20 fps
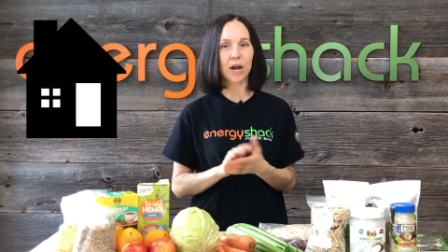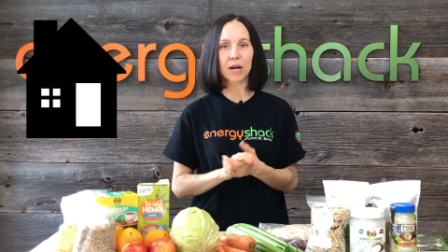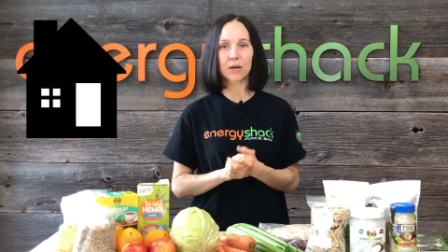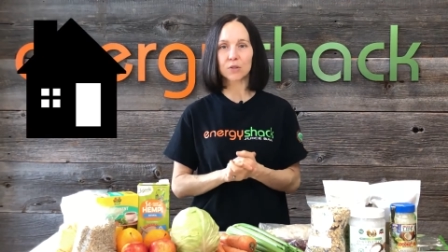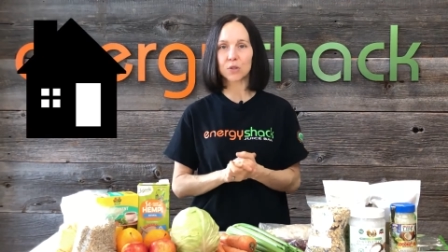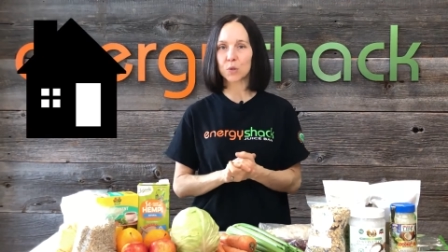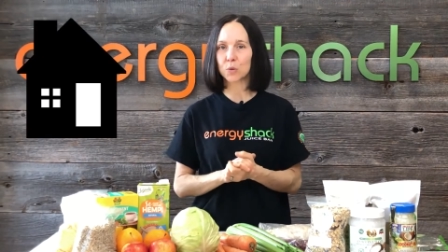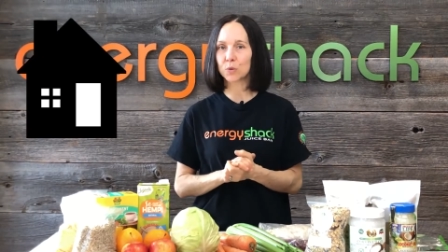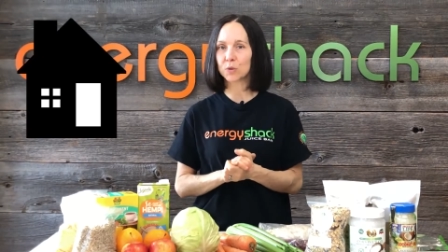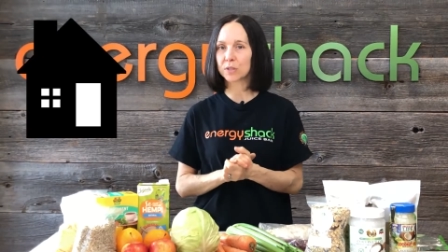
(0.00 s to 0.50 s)

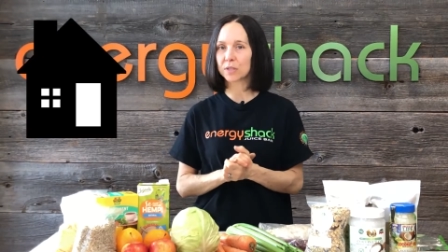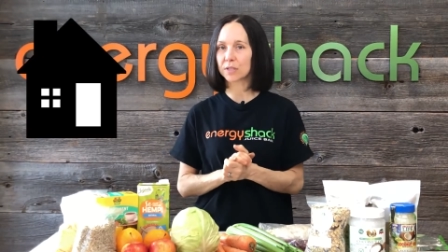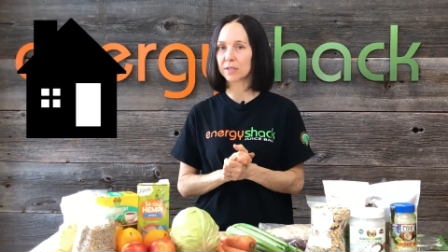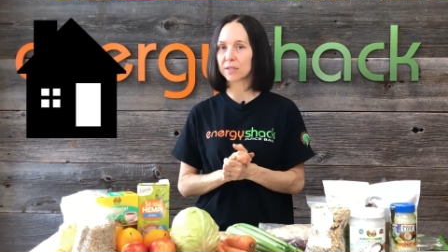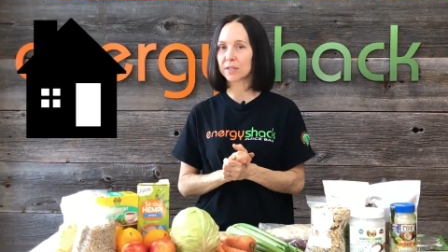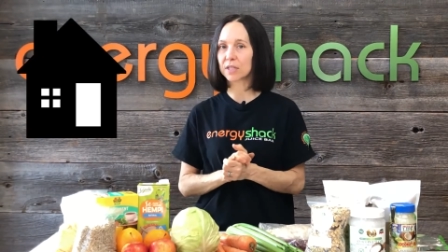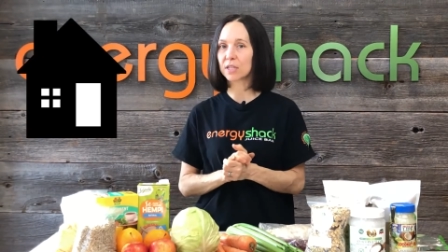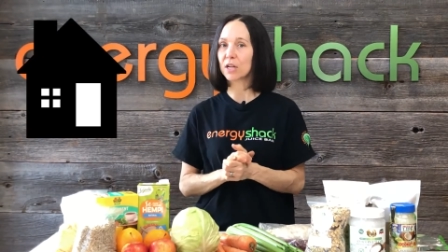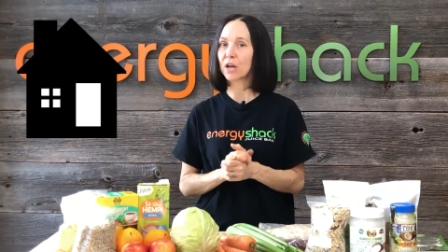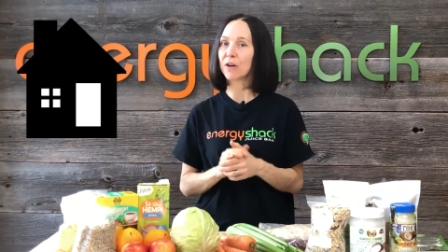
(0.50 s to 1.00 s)
household
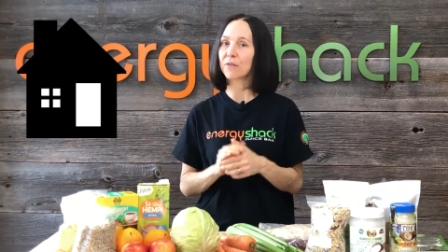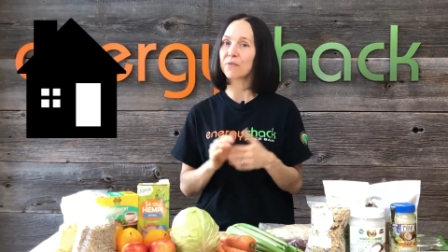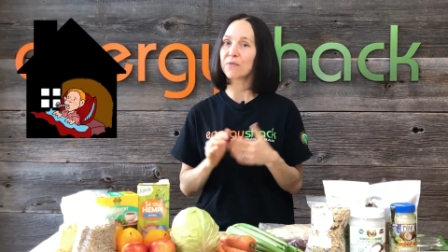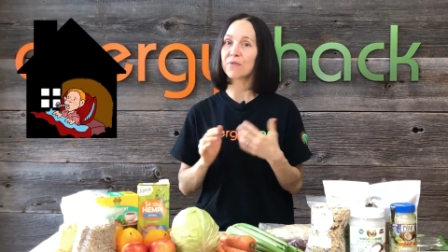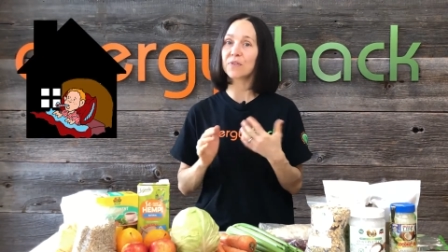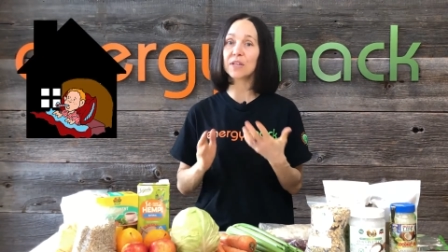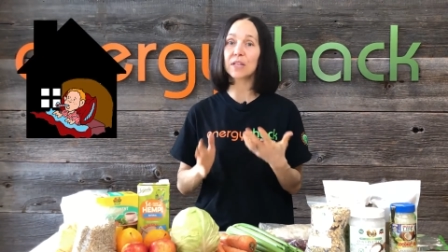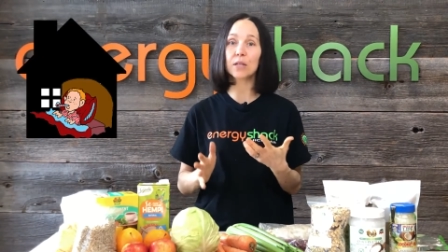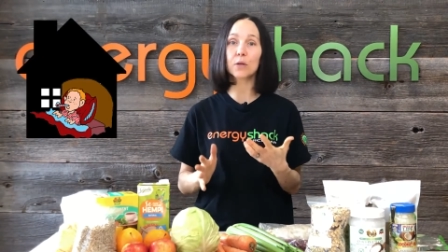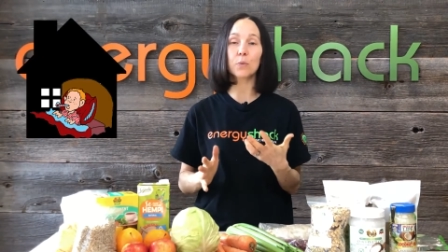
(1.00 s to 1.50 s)
is not
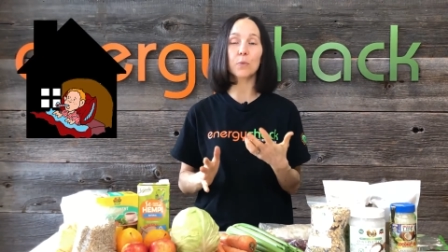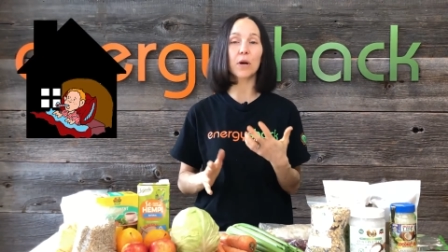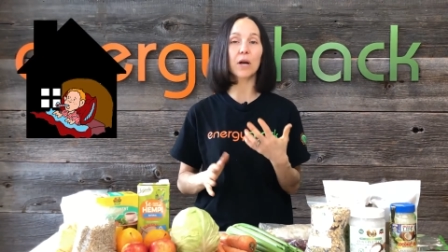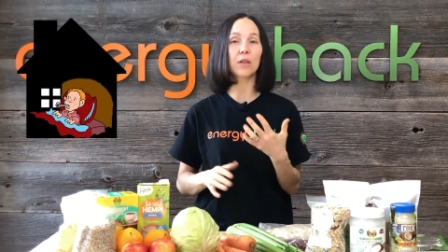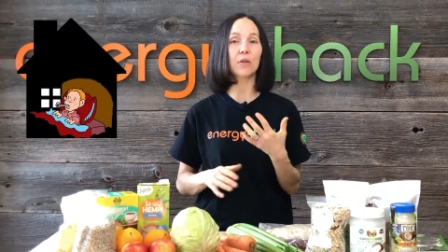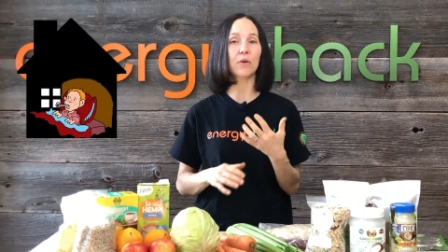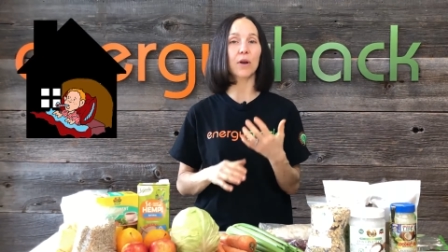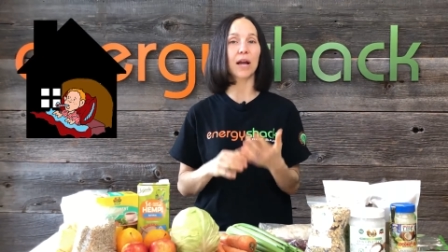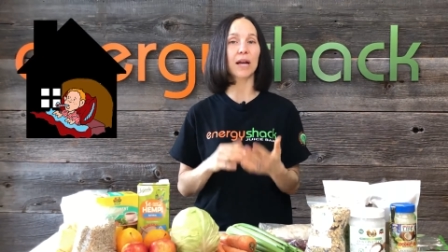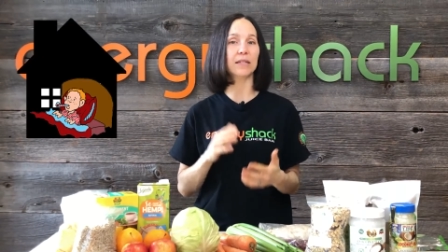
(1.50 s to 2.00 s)
feeling
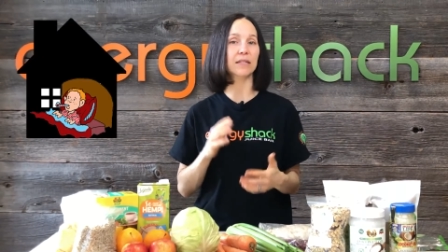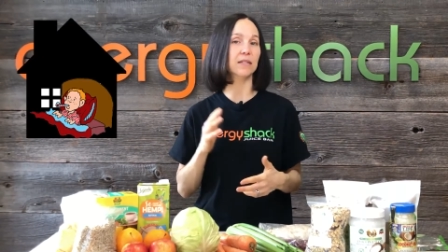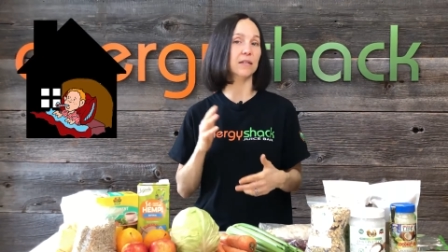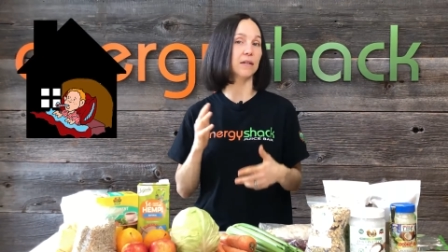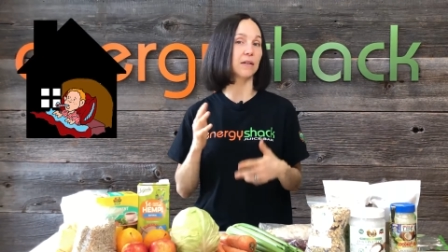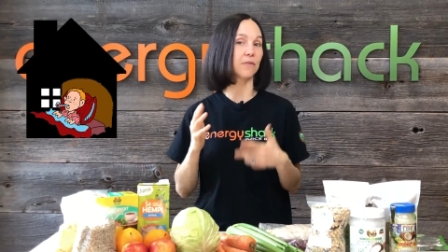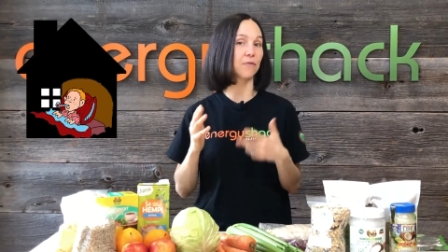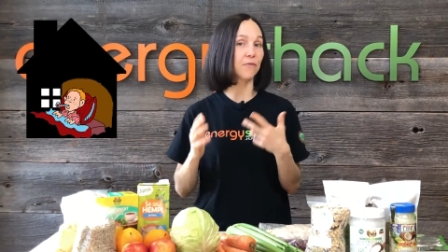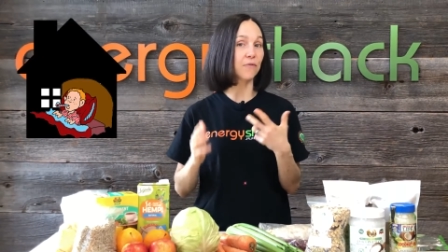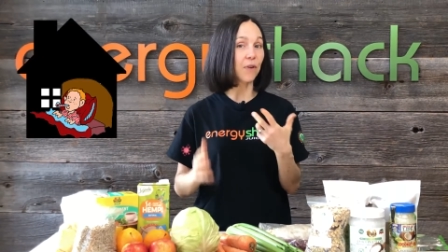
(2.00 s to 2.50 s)
well or has a